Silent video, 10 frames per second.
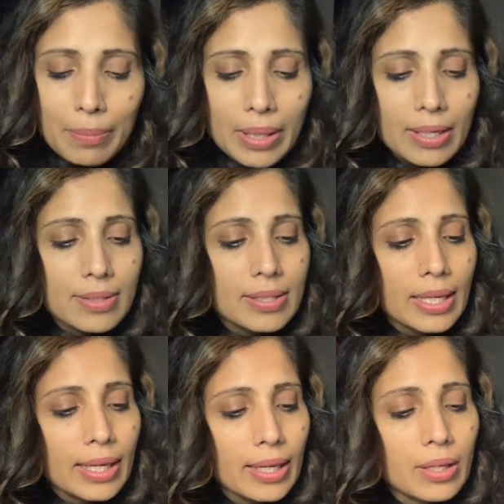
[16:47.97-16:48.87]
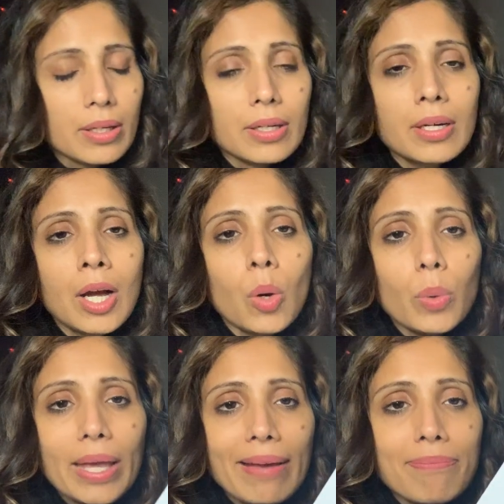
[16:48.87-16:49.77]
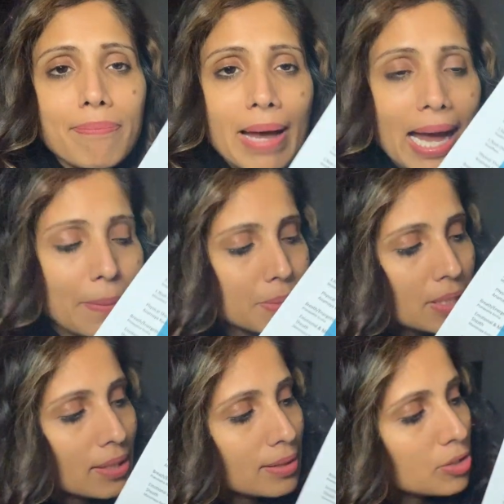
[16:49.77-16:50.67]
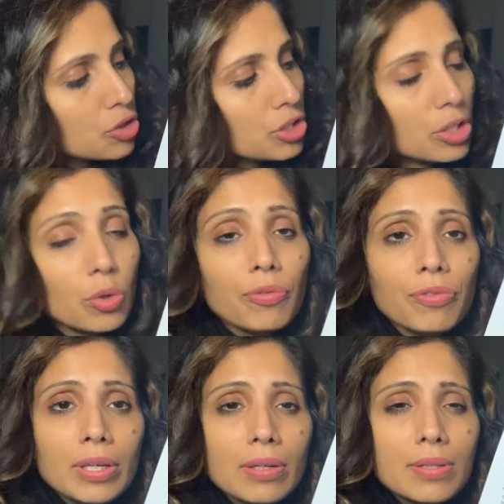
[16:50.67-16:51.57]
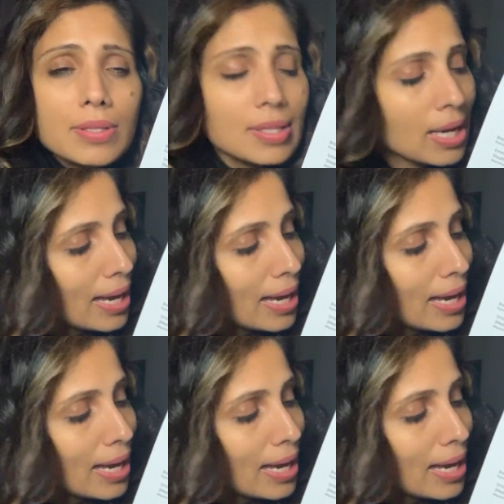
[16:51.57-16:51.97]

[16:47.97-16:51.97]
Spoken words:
because here we have mapped the geofield